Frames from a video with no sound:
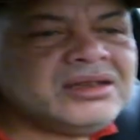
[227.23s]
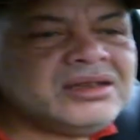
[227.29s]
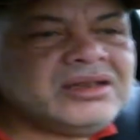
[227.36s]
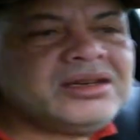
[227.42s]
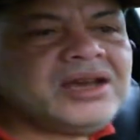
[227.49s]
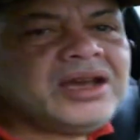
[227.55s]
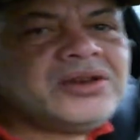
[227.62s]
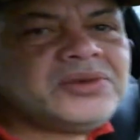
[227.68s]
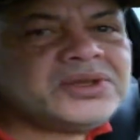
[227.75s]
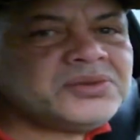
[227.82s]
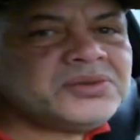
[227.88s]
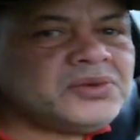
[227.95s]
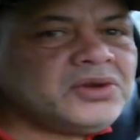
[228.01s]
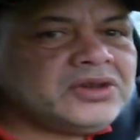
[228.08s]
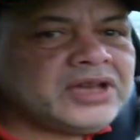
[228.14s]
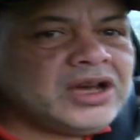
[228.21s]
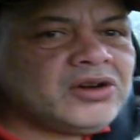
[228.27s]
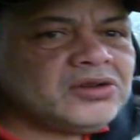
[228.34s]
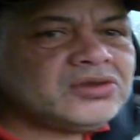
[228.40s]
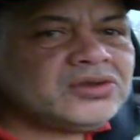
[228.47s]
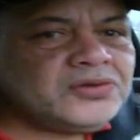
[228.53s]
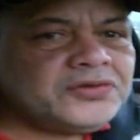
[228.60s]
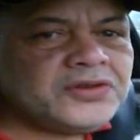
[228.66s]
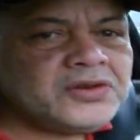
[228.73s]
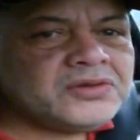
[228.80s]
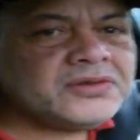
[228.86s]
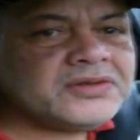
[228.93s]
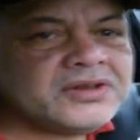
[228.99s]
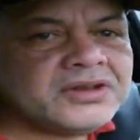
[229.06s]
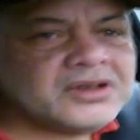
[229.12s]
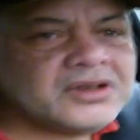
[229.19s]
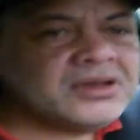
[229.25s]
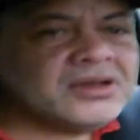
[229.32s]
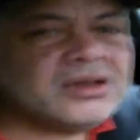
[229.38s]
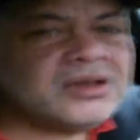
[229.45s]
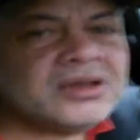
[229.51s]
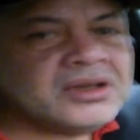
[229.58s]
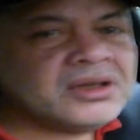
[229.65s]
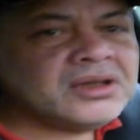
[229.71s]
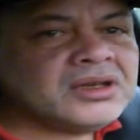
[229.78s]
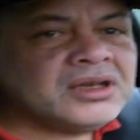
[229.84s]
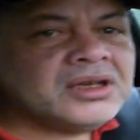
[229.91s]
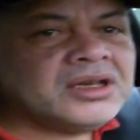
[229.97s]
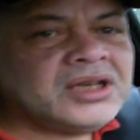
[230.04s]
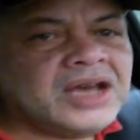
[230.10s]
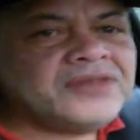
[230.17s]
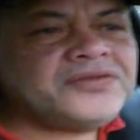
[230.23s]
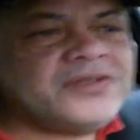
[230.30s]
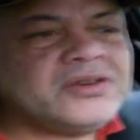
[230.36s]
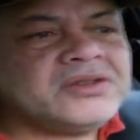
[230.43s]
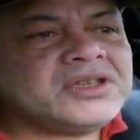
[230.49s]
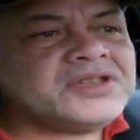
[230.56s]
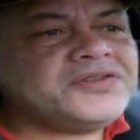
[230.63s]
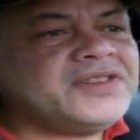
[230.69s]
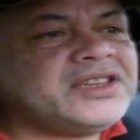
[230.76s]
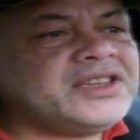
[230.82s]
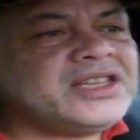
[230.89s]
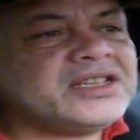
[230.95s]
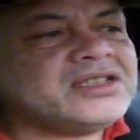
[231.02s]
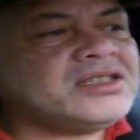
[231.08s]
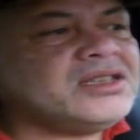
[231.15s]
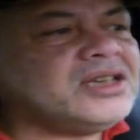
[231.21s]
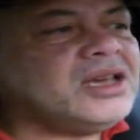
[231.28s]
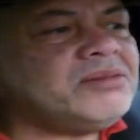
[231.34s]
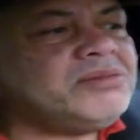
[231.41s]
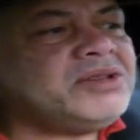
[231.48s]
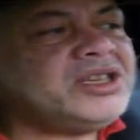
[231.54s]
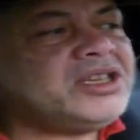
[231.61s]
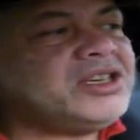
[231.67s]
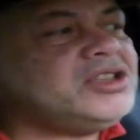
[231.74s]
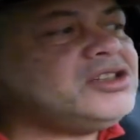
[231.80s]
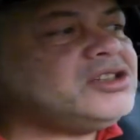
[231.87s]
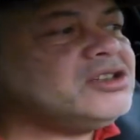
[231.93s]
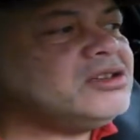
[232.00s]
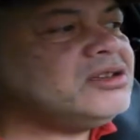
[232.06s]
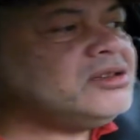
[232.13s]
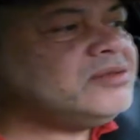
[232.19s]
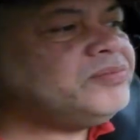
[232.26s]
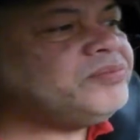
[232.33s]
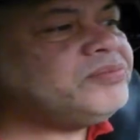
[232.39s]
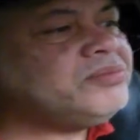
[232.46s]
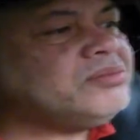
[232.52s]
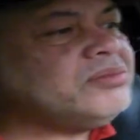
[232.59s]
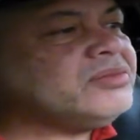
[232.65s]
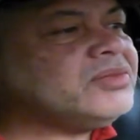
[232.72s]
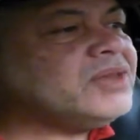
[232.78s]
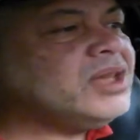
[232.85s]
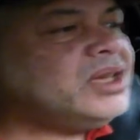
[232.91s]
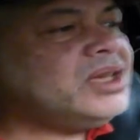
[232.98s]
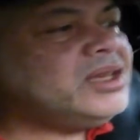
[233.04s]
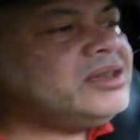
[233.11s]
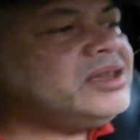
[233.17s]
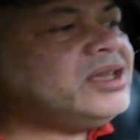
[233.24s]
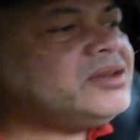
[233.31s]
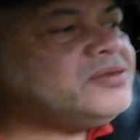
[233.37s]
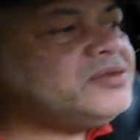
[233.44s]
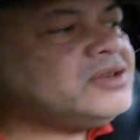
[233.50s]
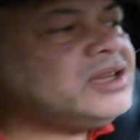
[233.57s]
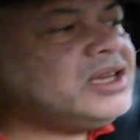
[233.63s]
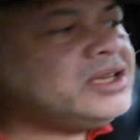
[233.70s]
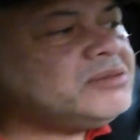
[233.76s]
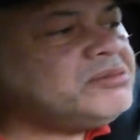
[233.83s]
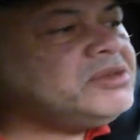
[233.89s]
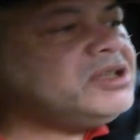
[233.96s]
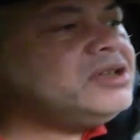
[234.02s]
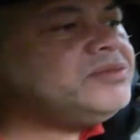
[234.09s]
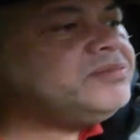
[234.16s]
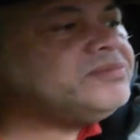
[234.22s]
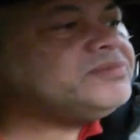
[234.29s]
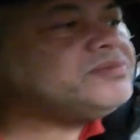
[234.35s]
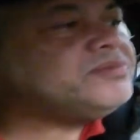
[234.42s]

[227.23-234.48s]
In iOS world, I also found uh, I found this fantastic application that would let me